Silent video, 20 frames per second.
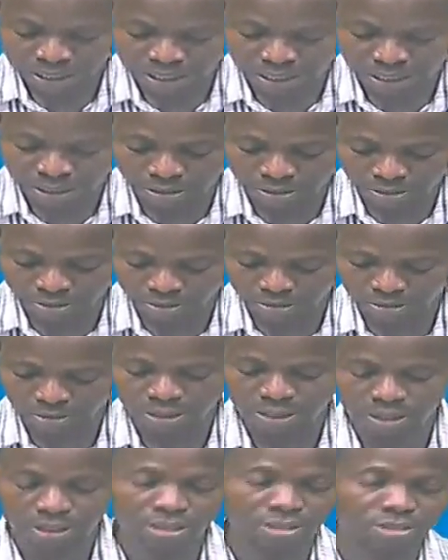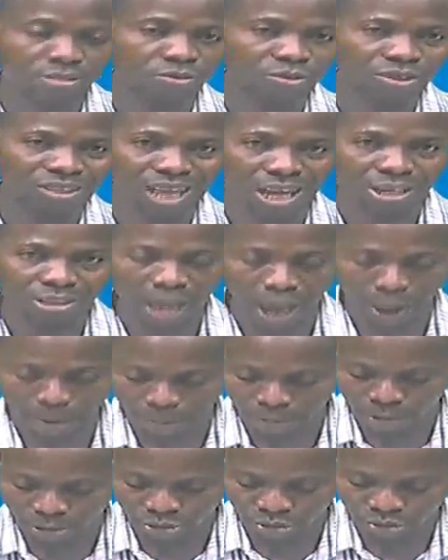It's without
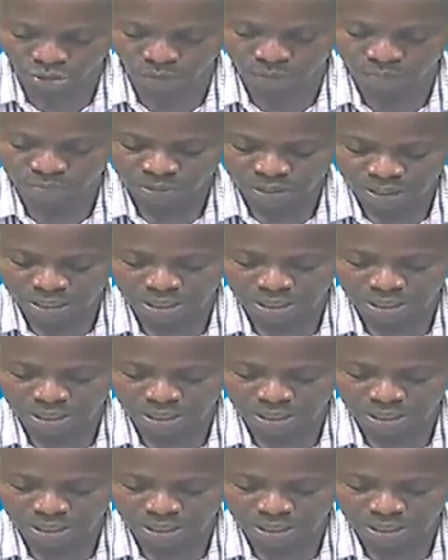apostrophe.